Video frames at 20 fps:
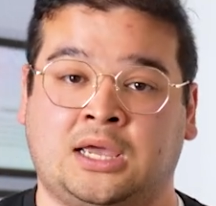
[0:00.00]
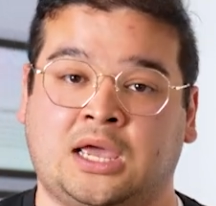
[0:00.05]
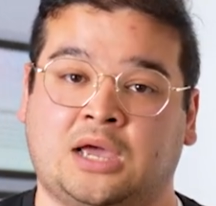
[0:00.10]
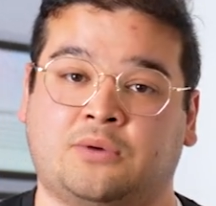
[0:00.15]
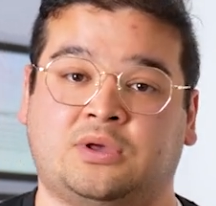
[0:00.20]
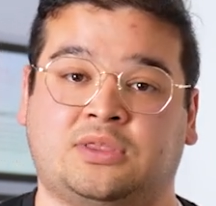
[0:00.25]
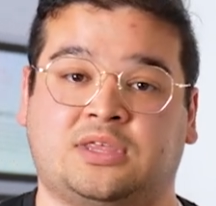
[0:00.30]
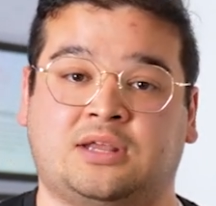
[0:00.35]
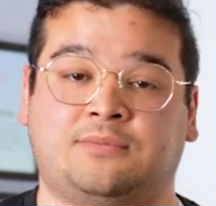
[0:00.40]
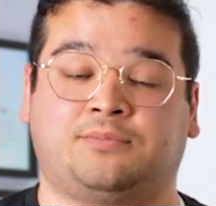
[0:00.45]
and
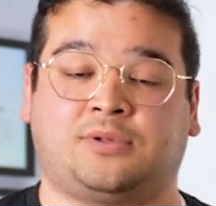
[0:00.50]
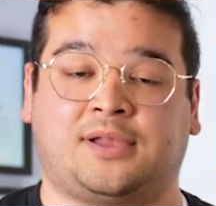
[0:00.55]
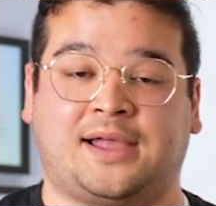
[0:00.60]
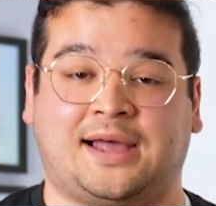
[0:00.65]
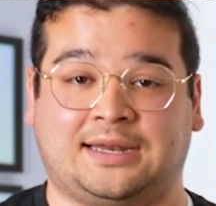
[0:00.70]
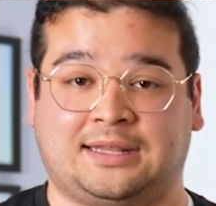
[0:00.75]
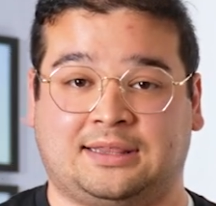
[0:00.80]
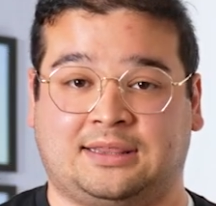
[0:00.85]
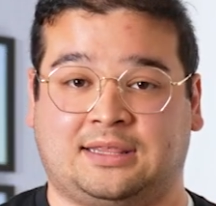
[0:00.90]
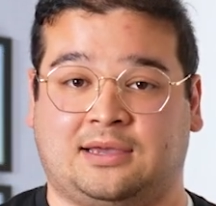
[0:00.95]
we then
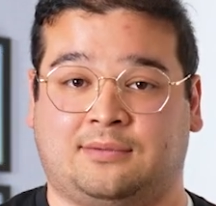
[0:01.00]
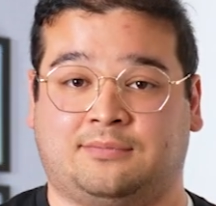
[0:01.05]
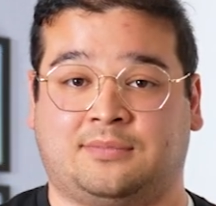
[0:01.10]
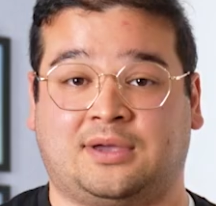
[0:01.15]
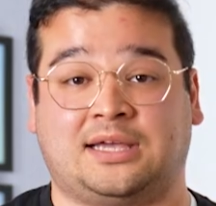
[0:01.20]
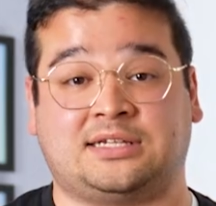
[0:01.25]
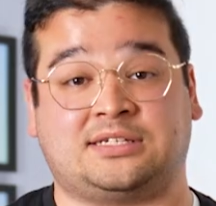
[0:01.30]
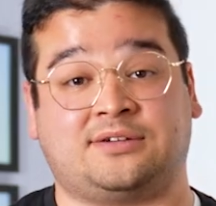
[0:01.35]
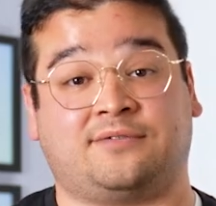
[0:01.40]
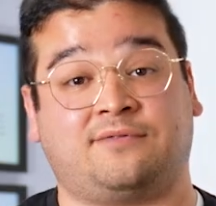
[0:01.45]
plotted them
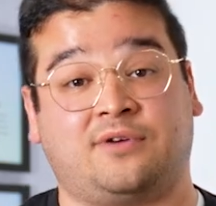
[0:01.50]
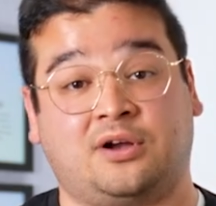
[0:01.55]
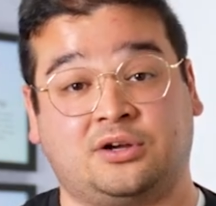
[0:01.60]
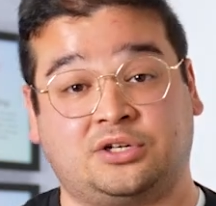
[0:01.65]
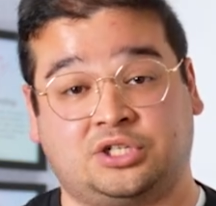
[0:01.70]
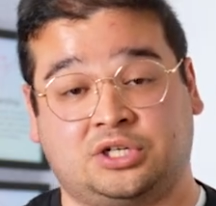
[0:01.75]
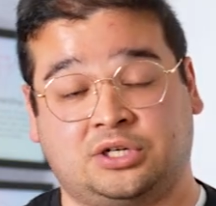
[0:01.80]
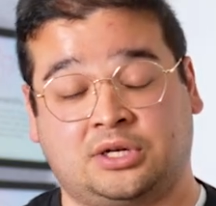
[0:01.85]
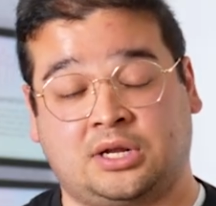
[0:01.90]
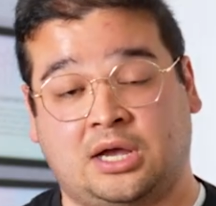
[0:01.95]
as a
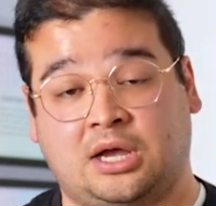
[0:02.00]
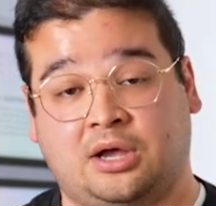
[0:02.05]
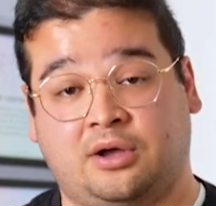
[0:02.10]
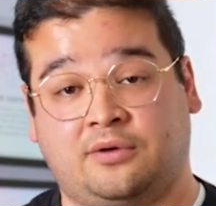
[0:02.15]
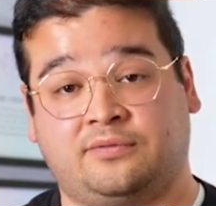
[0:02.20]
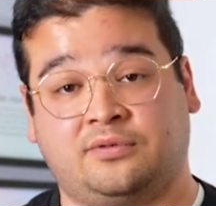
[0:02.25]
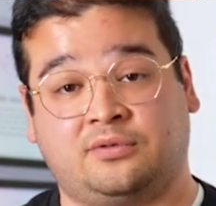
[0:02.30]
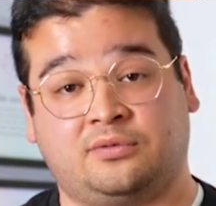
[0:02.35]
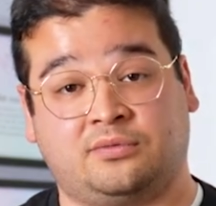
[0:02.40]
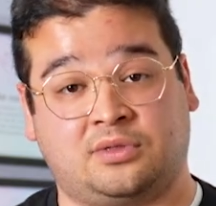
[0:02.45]
function
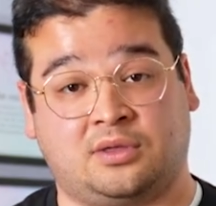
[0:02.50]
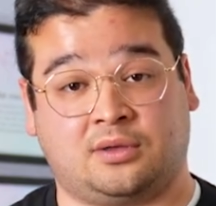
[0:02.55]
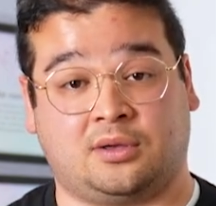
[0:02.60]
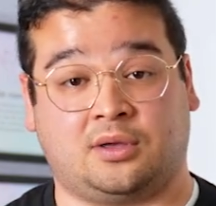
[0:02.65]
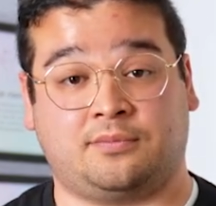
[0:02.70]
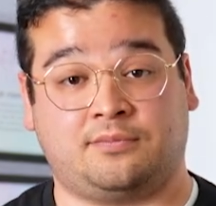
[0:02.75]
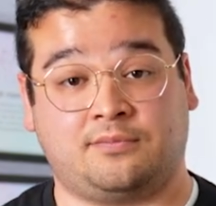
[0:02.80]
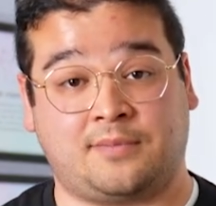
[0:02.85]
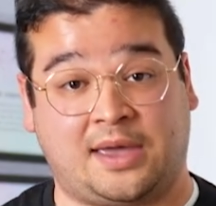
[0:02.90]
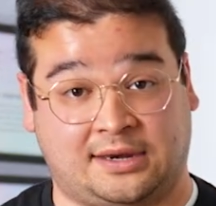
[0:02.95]
of
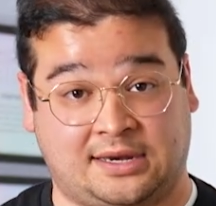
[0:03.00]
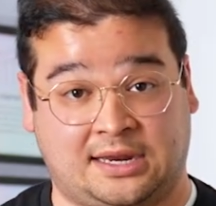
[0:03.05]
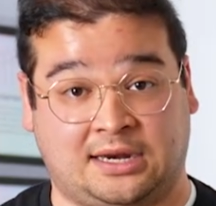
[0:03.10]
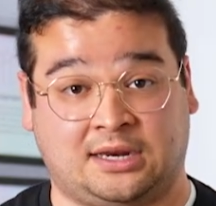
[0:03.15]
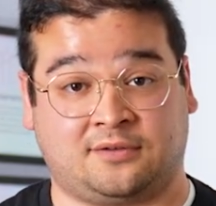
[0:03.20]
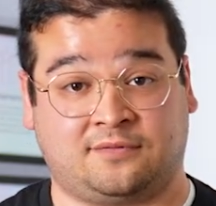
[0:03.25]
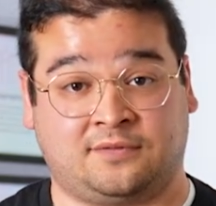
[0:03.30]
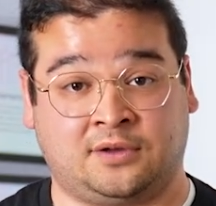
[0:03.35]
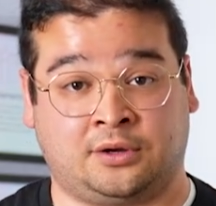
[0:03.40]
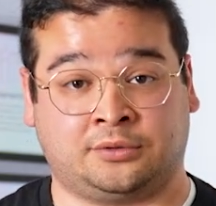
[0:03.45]
the
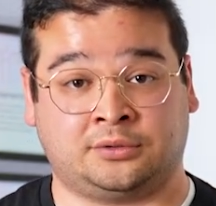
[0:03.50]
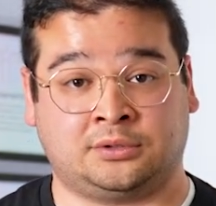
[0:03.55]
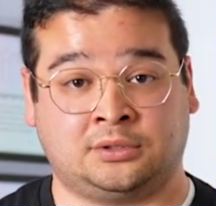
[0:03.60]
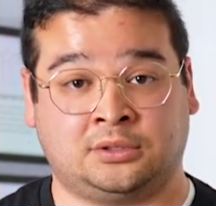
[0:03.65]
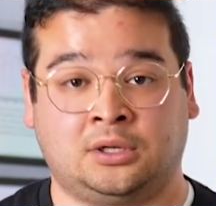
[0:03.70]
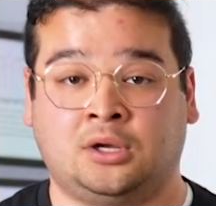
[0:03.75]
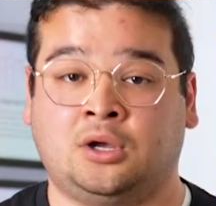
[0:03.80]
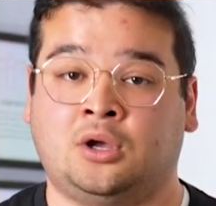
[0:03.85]
magnetic field.